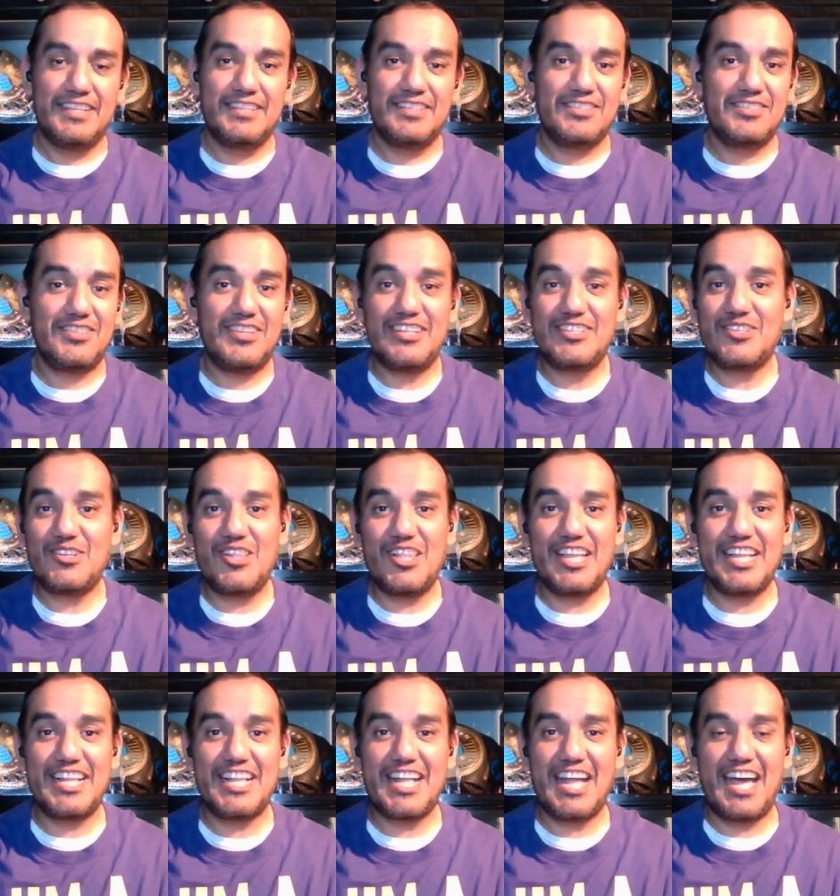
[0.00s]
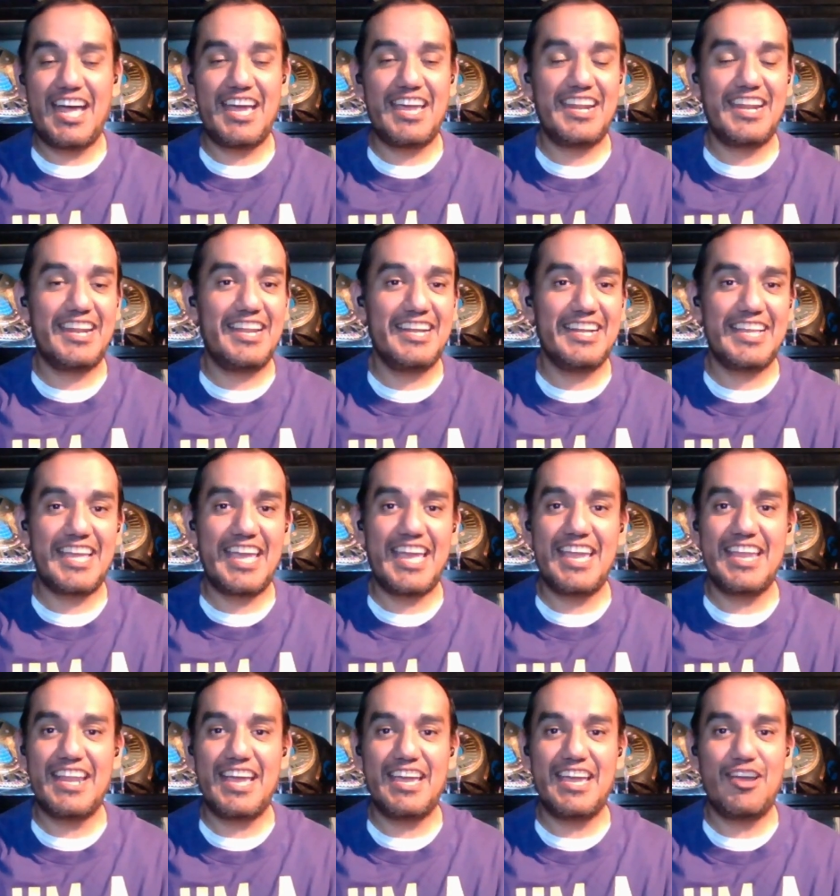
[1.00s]
So that's all I got.
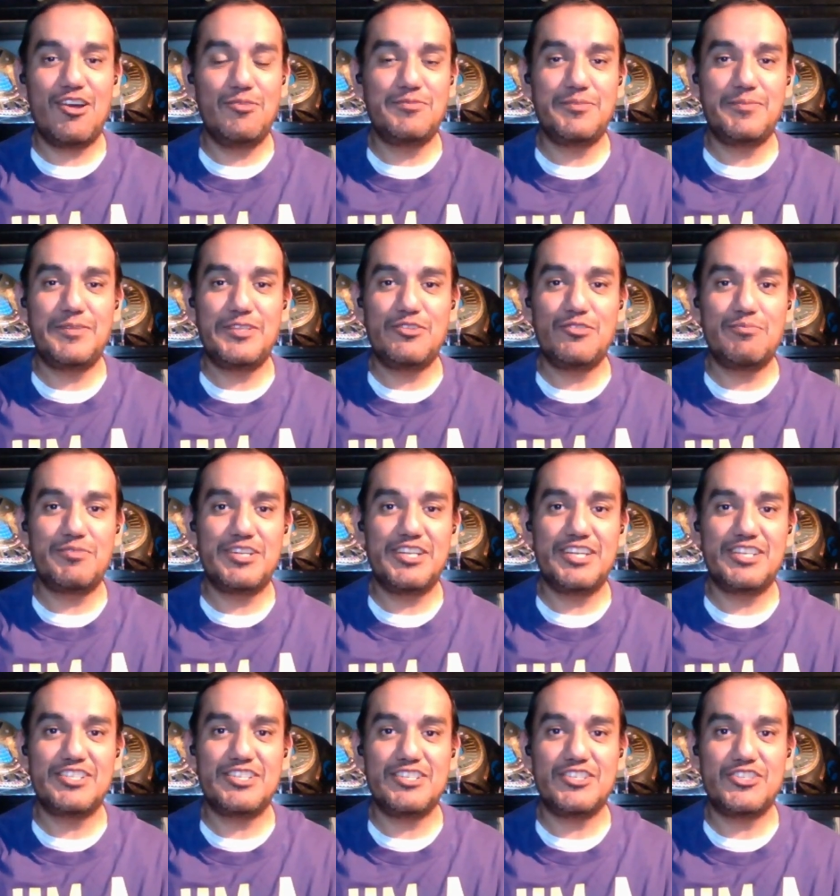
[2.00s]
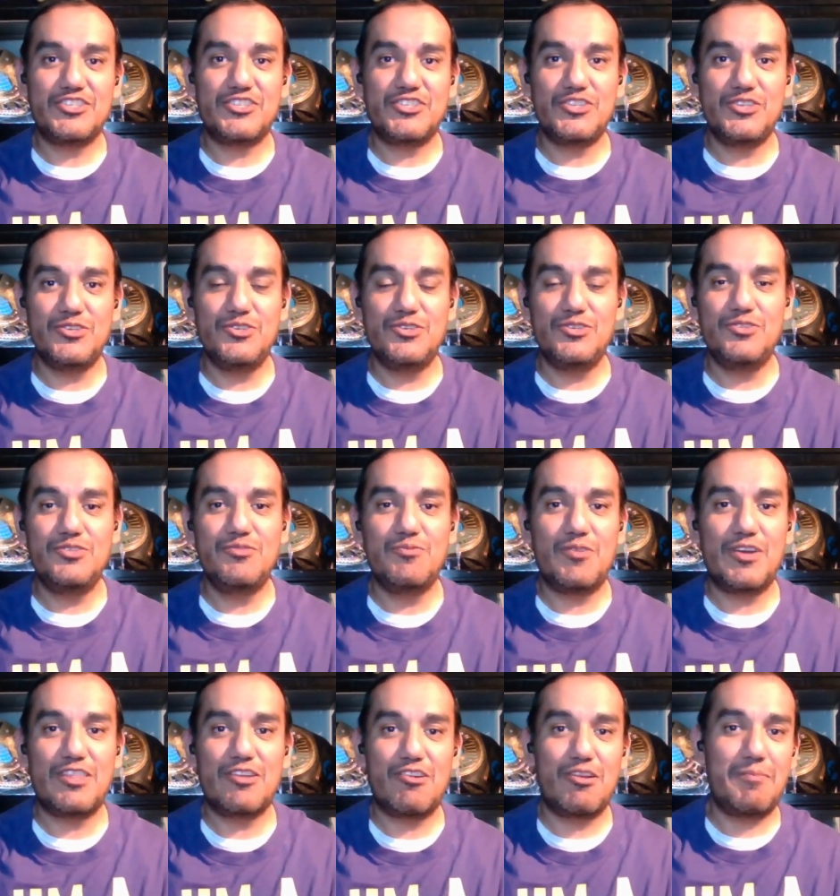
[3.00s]
Again, I hope to be doing predictions soon,
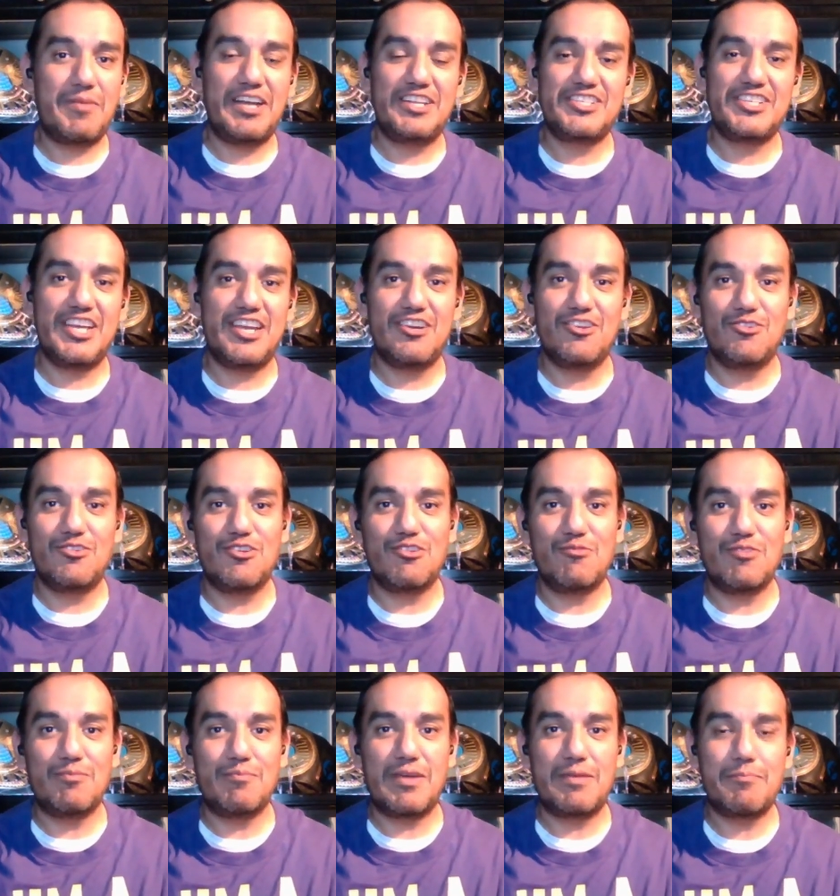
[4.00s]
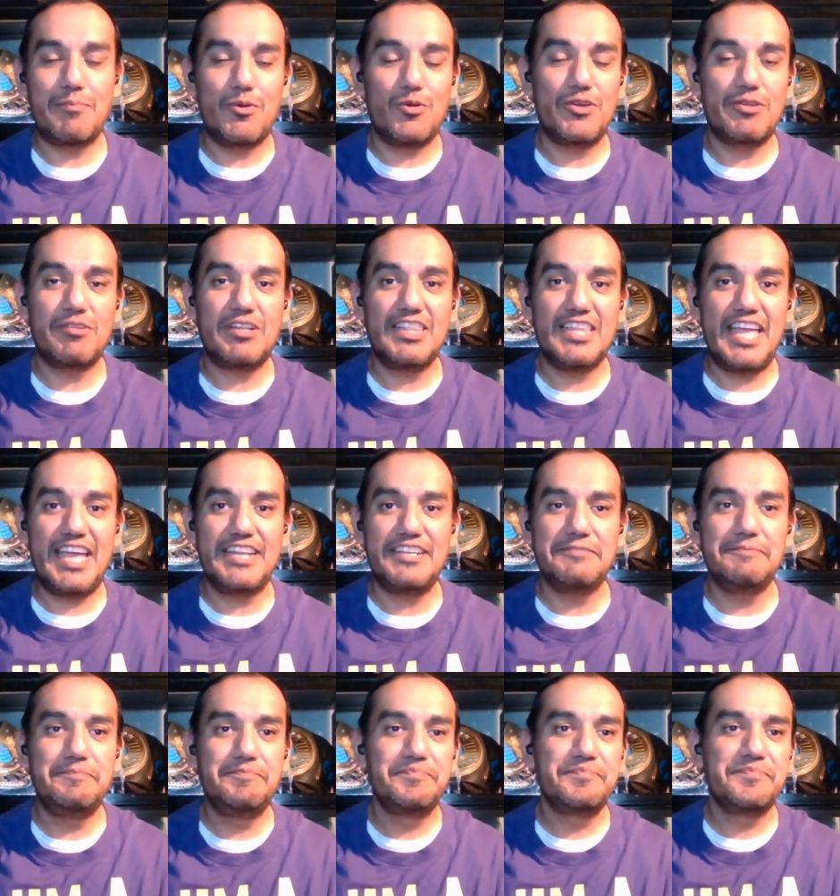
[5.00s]
whether on my channel or with my boy Glenn.